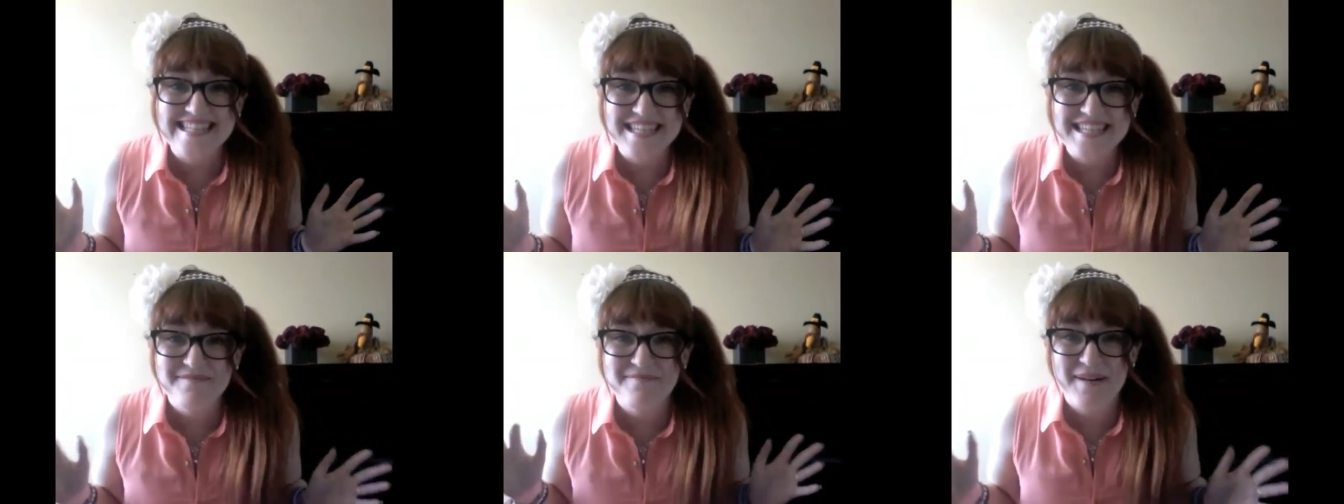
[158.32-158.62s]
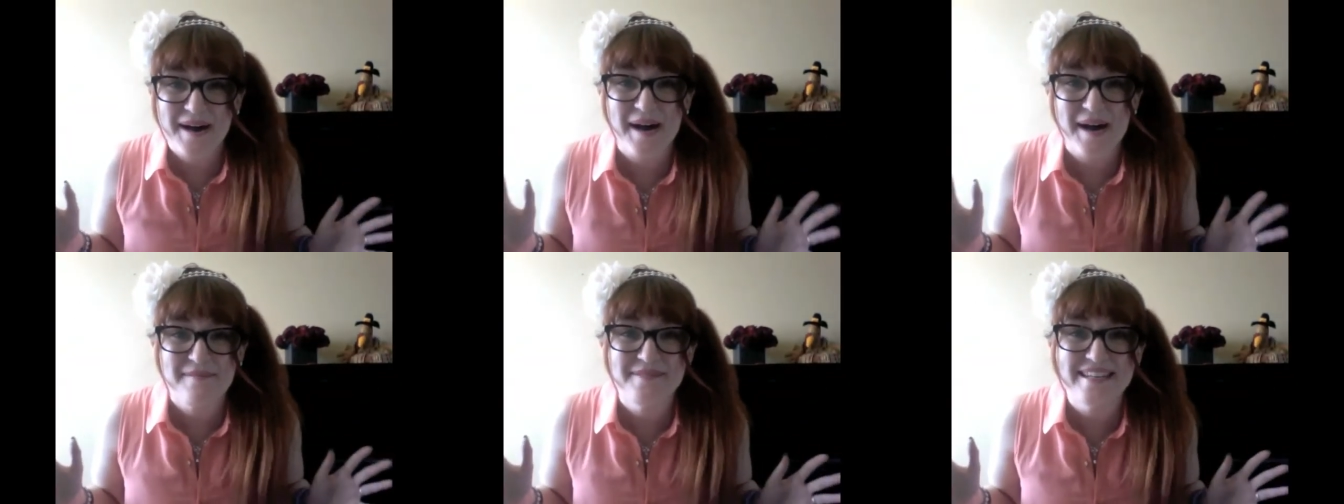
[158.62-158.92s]
in
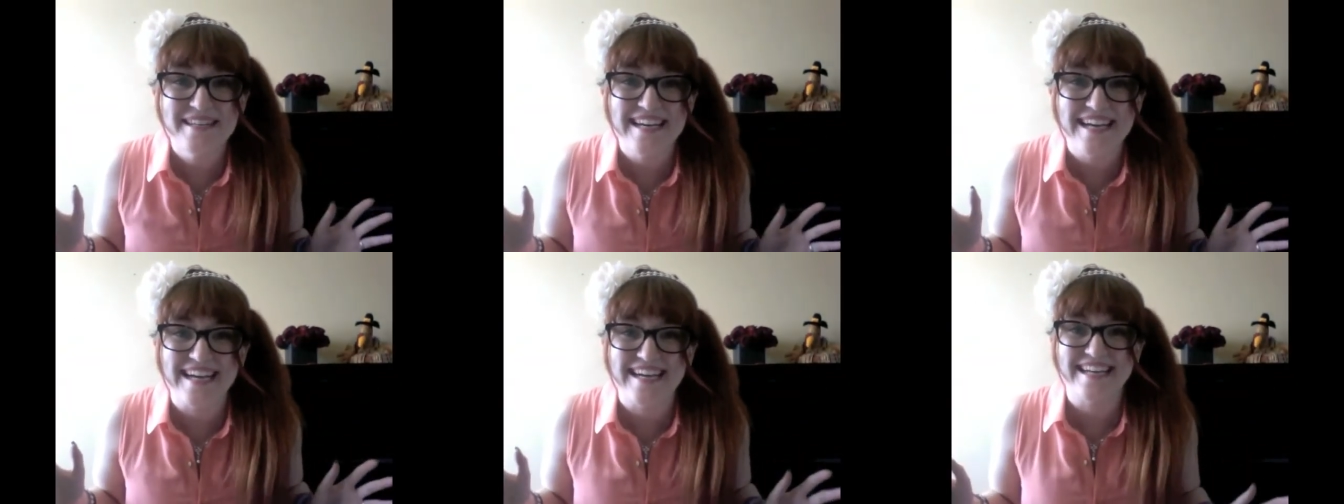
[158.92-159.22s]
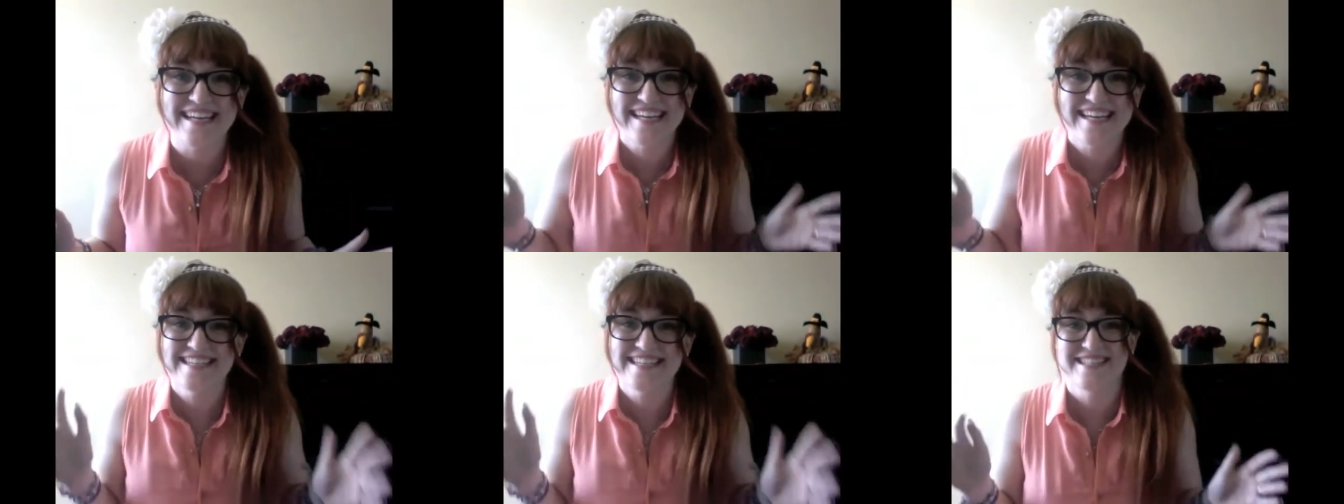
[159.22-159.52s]
public.
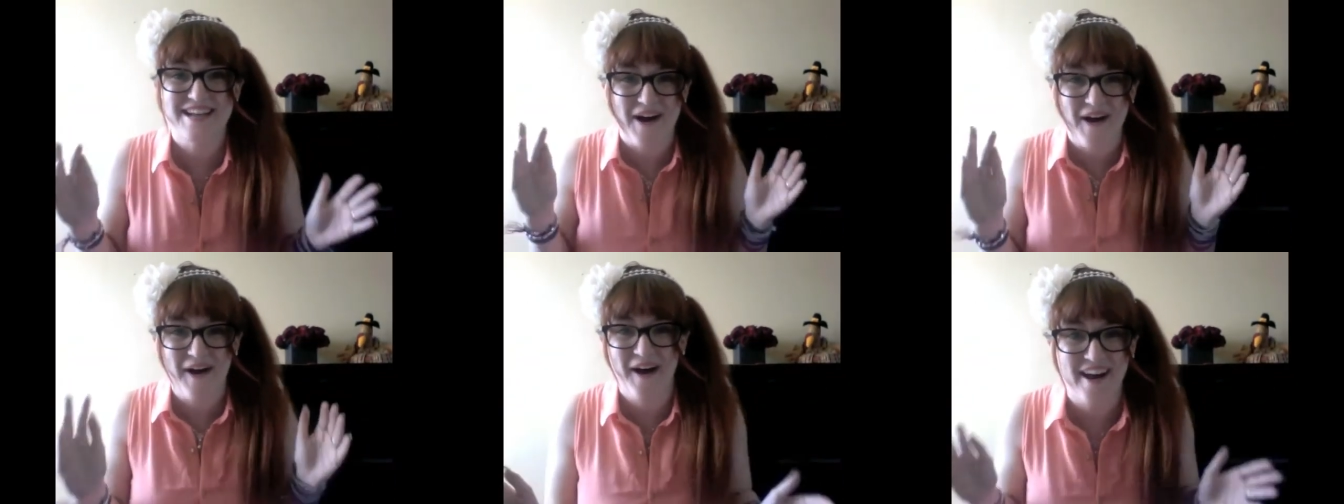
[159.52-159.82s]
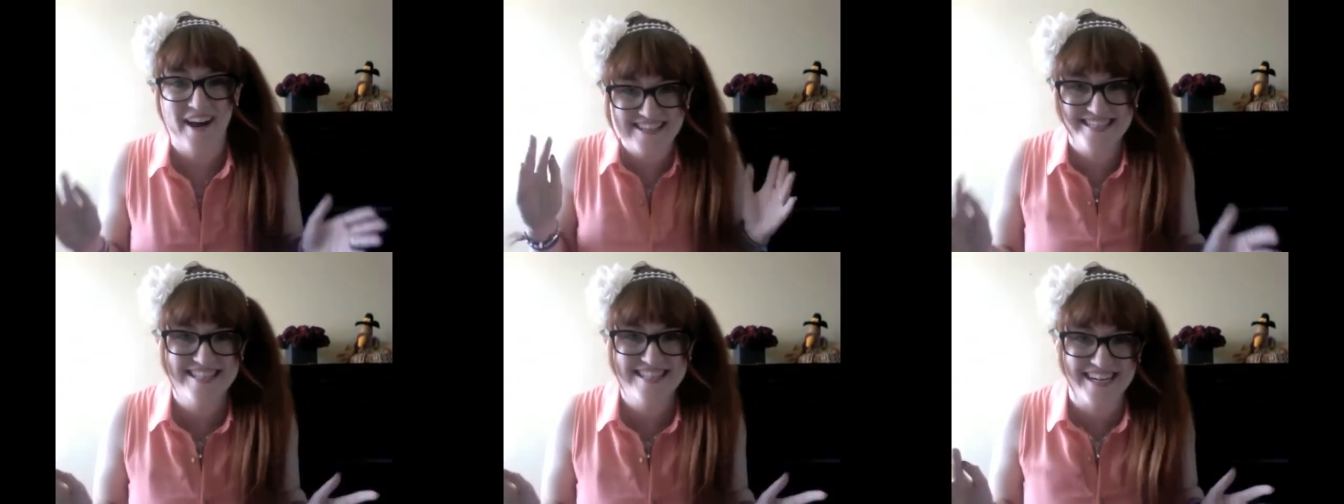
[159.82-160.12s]
It's
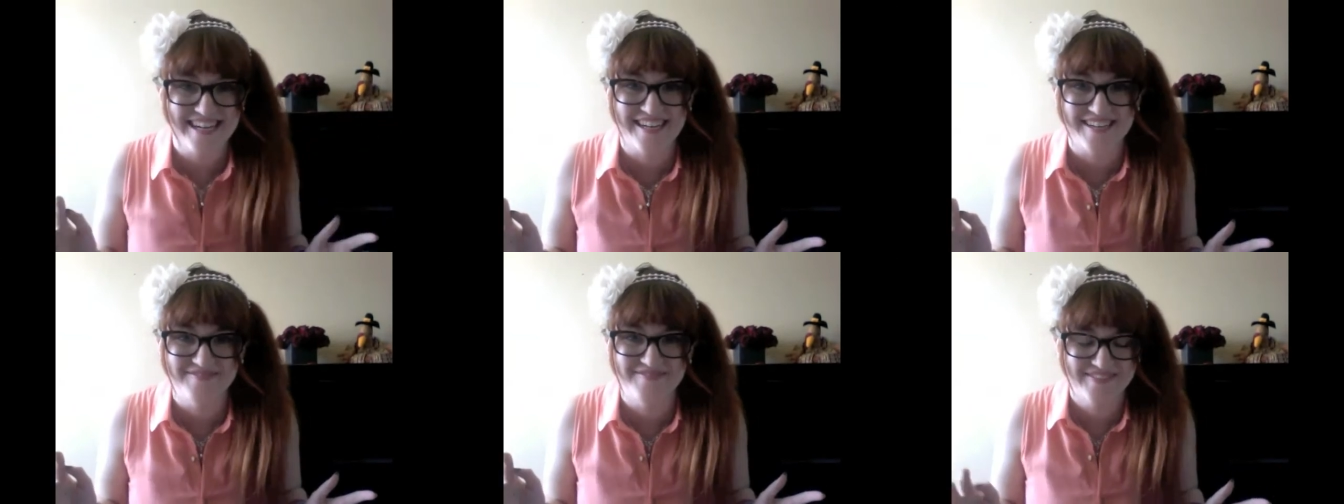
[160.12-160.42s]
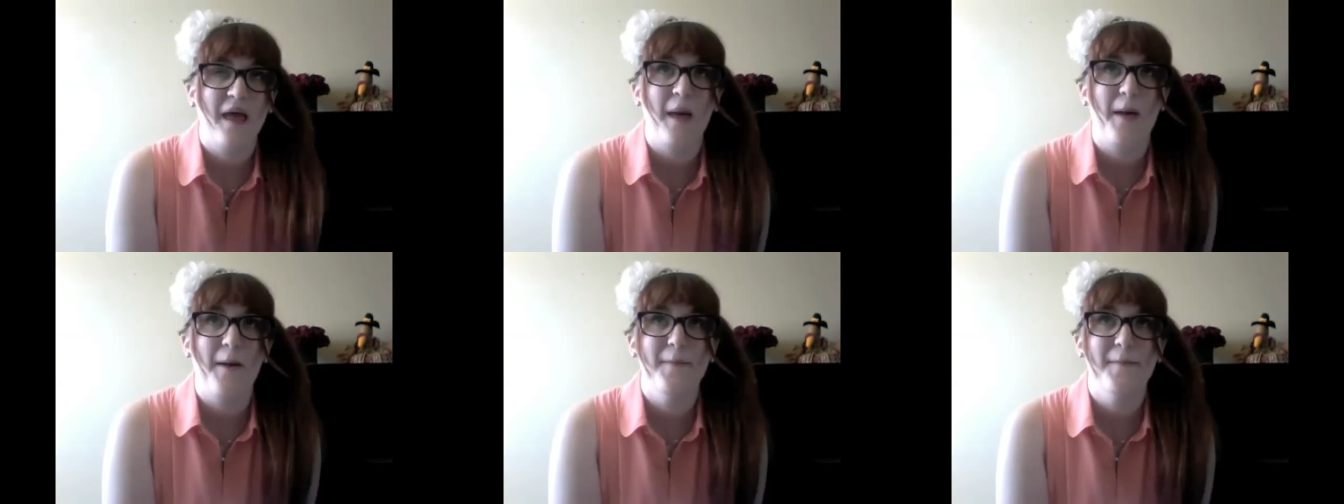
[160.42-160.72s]
awesome.
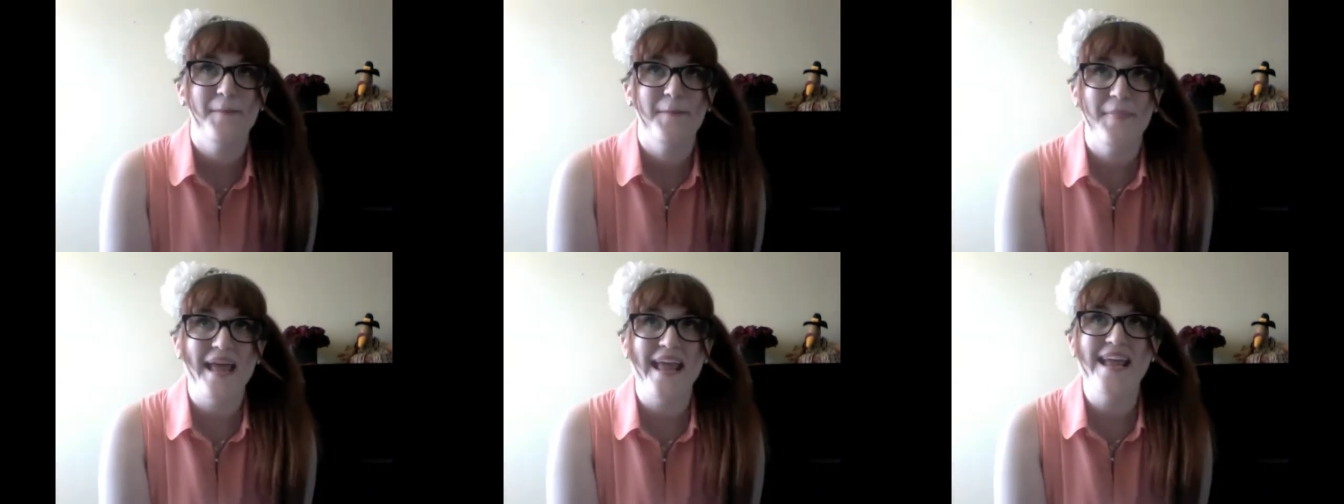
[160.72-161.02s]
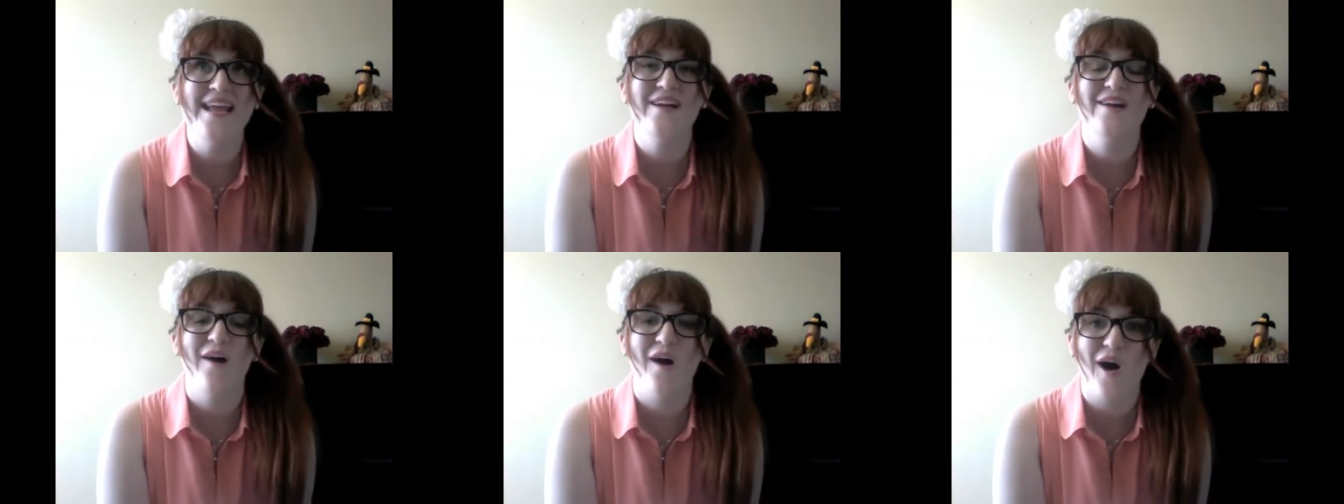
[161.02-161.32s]

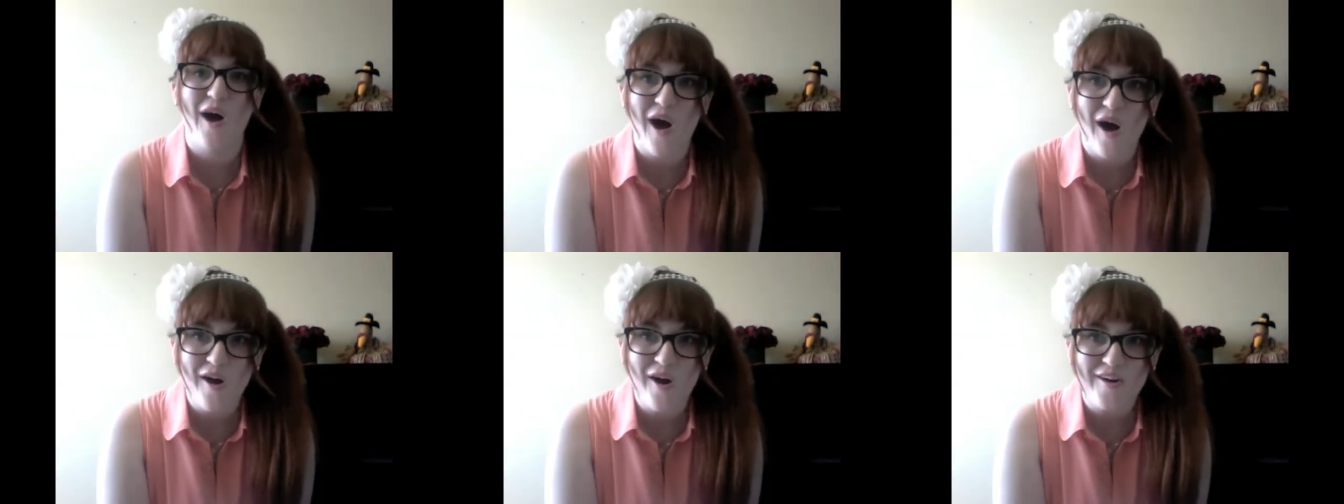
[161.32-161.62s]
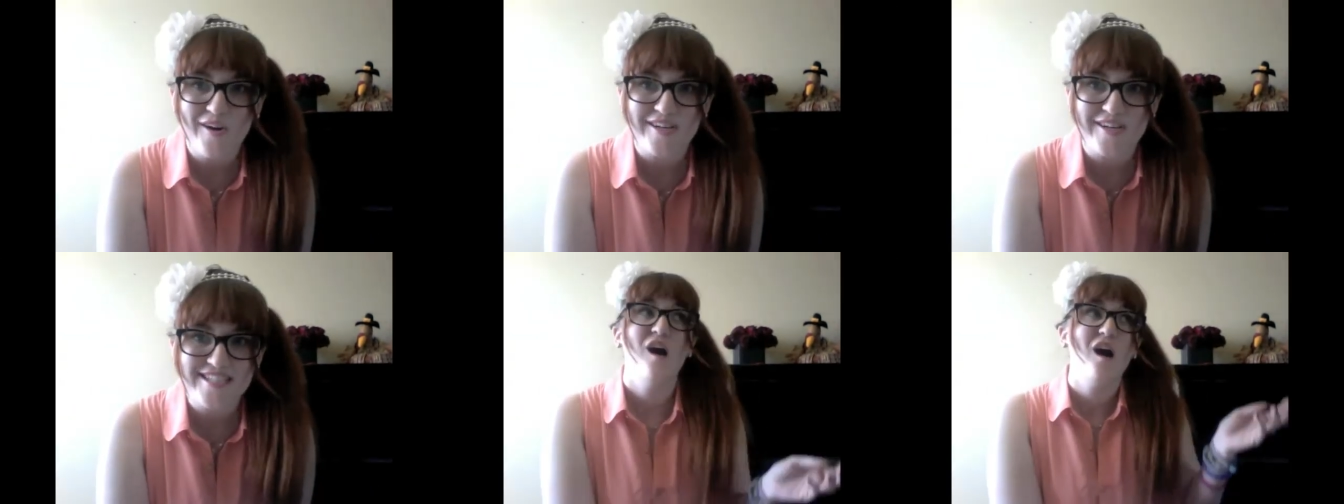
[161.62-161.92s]
Make
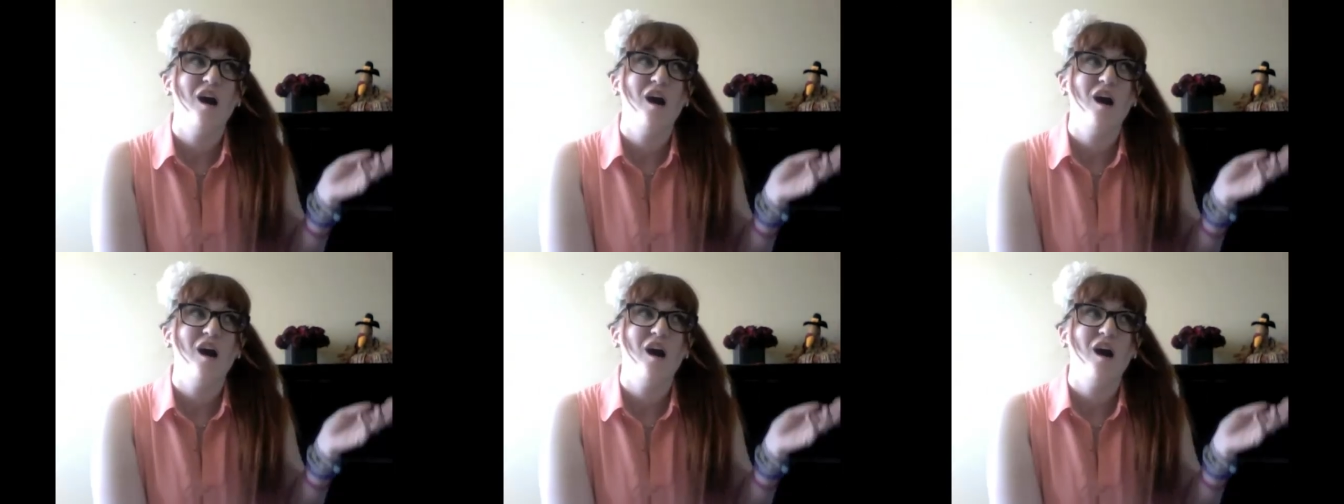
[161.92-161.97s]
art.